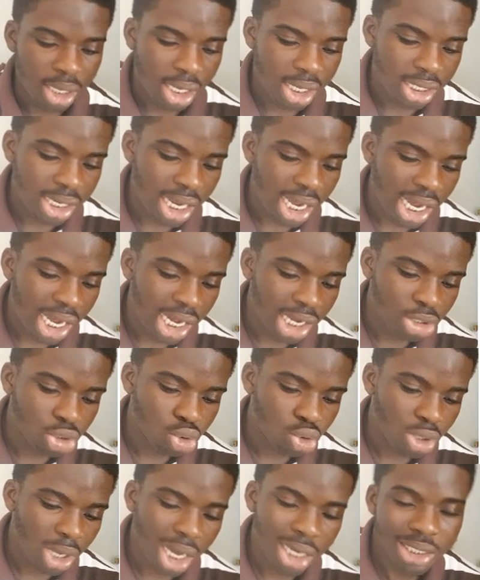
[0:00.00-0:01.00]
There are
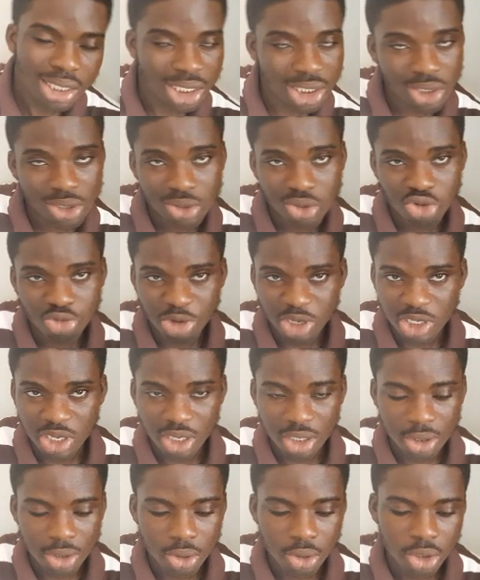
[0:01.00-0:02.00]
others
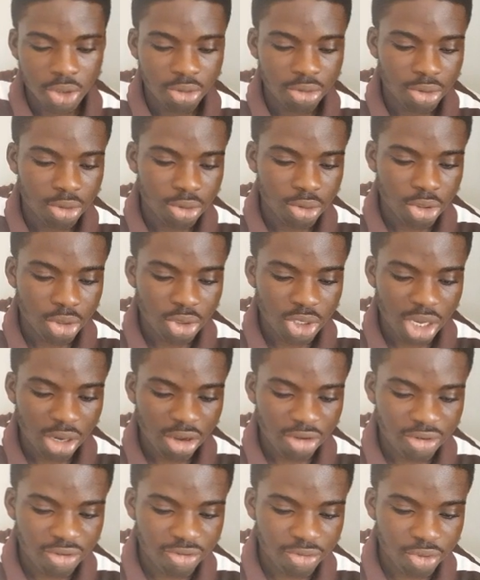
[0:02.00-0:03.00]
2%, not
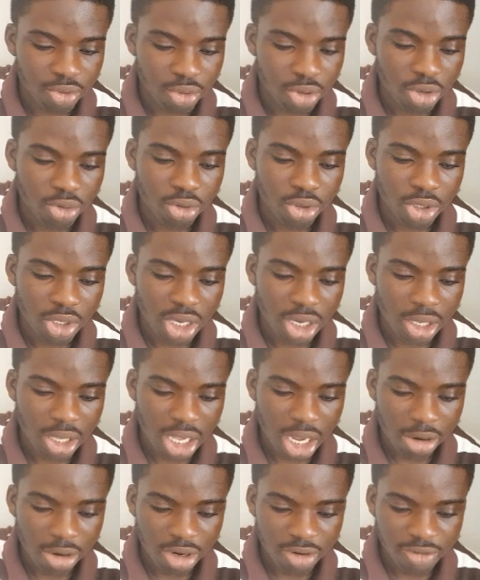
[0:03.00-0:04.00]
that
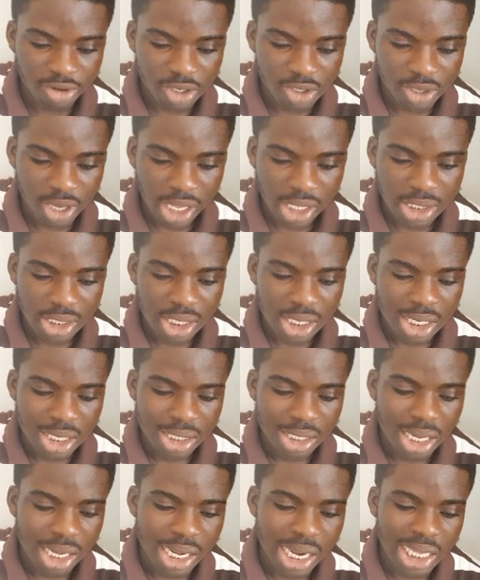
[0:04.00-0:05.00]
relevant, right?
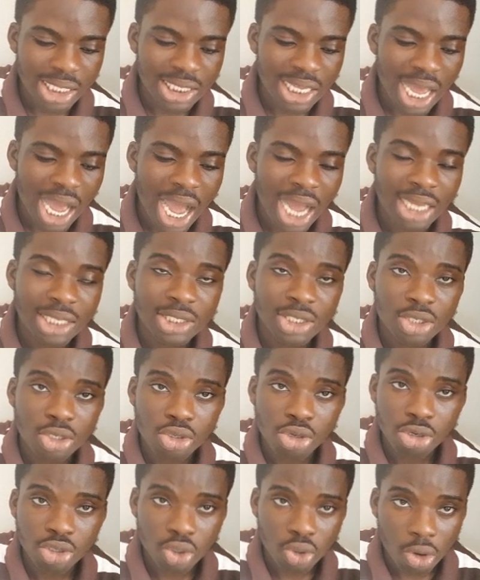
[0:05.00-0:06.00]
Then there's
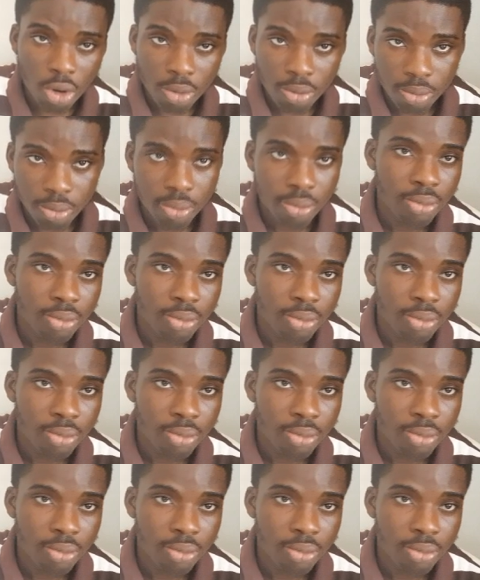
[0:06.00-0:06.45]
Axe.com.